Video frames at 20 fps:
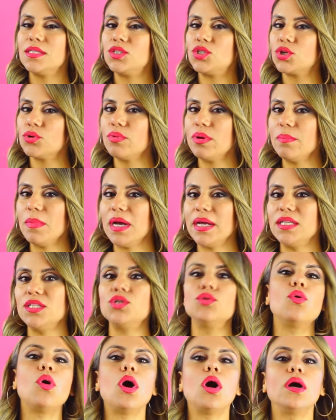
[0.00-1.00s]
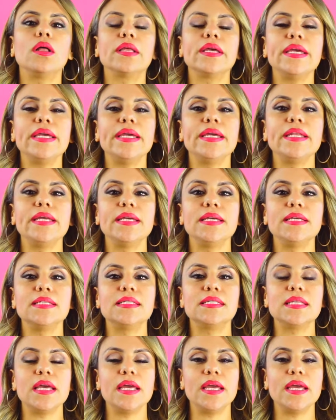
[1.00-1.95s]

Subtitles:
to remind you all, it is